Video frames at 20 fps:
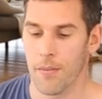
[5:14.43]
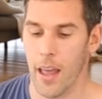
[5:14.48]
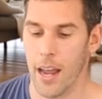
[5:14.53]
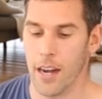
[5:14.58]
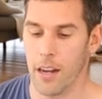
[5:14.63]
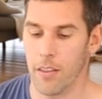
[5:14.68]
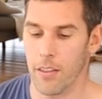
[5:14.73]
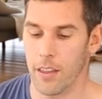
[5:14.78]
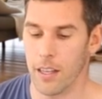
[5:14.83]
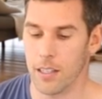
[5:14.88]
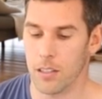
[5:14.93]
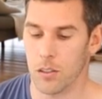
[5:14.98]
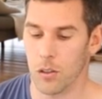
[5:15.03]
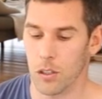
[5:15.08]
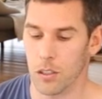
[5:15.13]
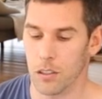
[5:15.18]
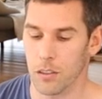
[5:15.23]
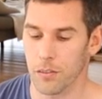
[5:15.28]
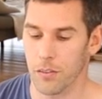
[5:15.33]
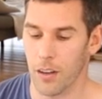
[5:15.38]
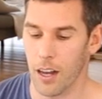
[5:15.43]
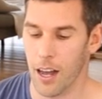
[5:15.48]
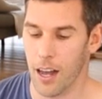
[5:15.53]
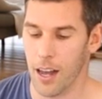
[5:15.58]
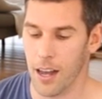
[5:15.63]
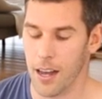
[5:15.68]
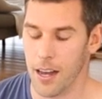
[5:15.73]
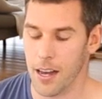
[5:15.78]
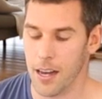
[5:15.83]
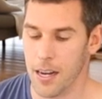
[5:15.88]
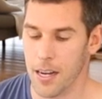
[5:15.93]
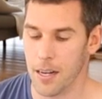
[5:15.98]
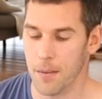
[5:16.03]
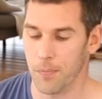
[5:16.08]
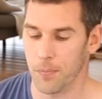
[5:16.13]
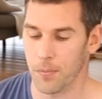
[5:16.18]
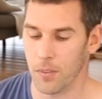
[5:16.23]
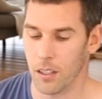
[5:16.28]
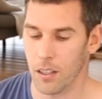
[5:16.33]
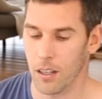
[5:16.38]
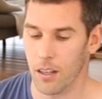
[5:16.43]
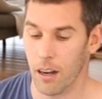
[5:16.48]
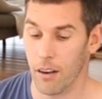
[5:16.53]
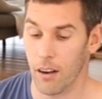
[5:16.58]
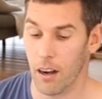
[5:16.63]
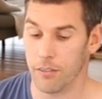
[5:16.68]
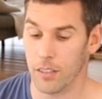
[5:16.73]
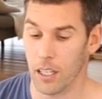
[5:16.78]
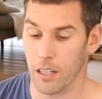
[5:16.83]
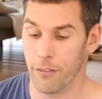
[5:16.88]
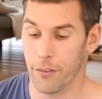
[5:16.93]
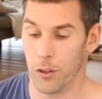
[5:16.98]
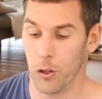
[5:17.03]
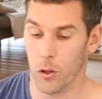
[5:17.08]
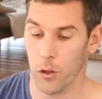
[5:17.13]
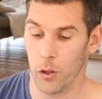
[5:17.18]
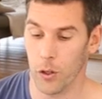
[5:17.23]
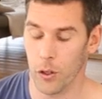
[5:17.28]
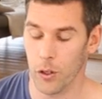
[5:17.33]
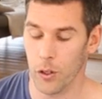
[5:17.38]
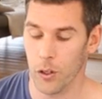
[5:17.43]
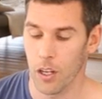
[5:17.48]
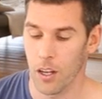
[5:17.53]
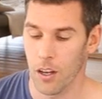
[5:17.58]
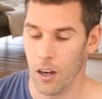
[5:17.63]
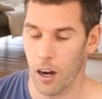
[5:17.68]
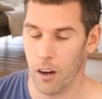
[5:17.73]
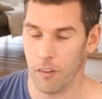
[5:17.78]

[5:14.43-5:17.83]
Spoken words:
anything sort of, I've done a few